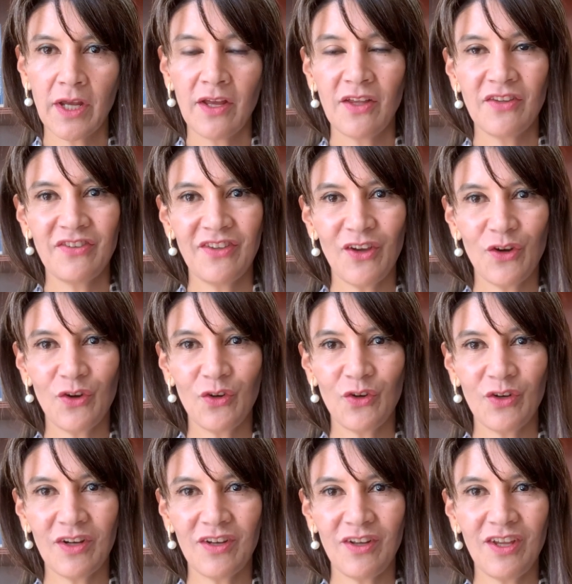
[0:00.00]

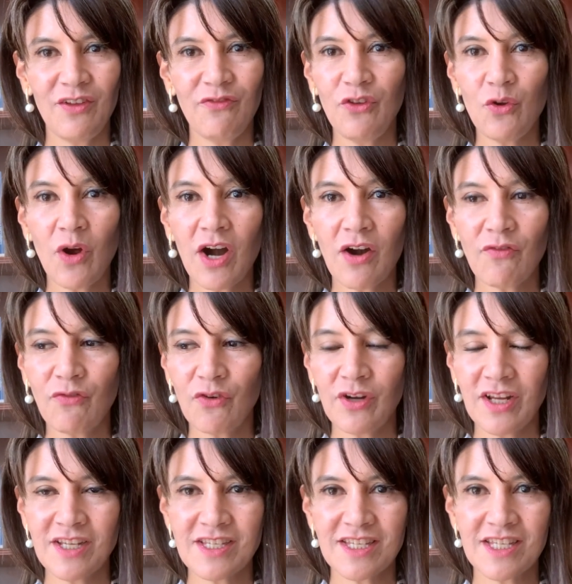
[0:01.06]
So if you are, for
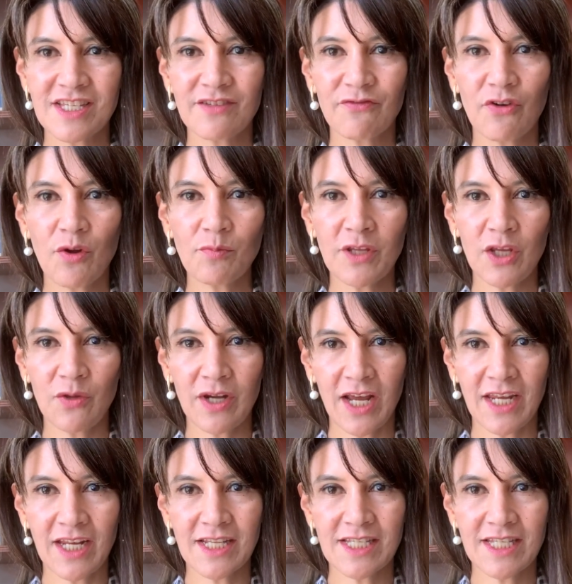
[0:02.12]
instance, from the
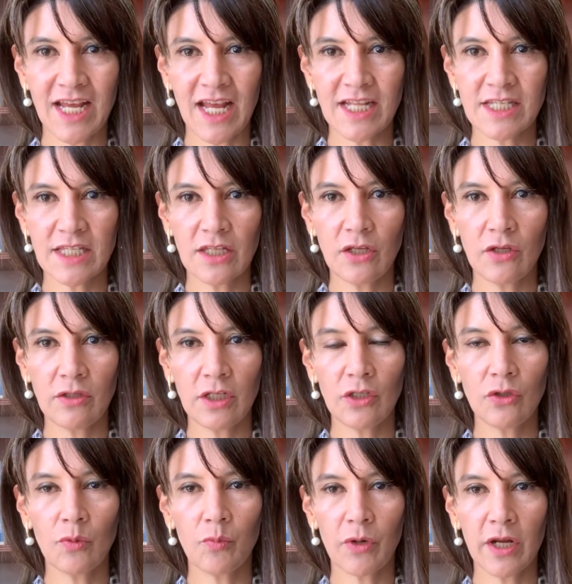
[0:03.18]
United States, you need
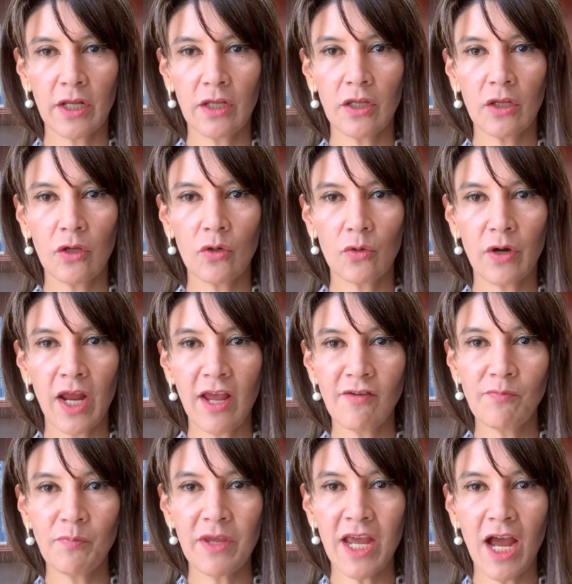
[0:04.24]
to bring your
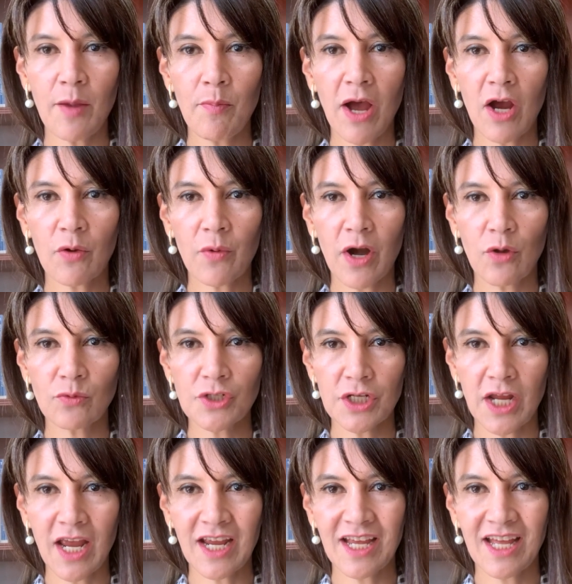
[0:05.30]
FBI background
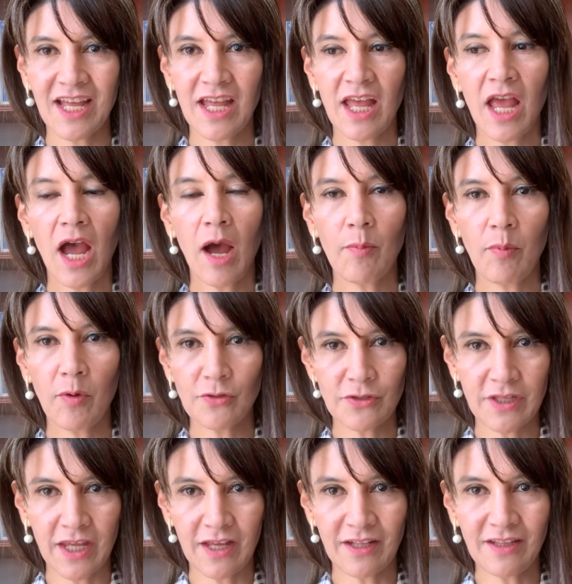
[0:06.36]
check
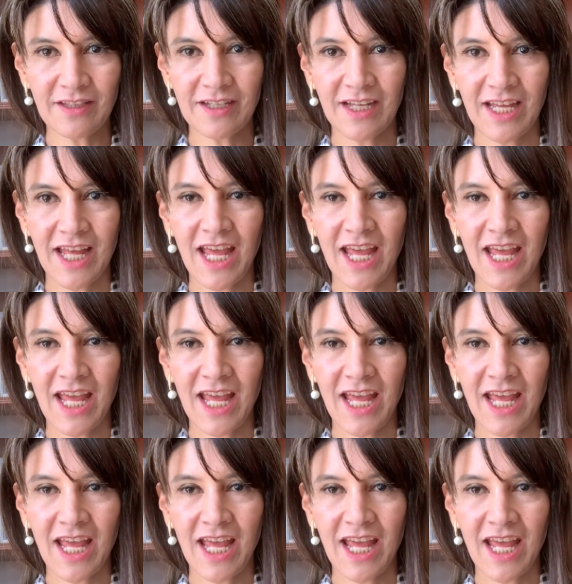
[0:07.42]
apostilled,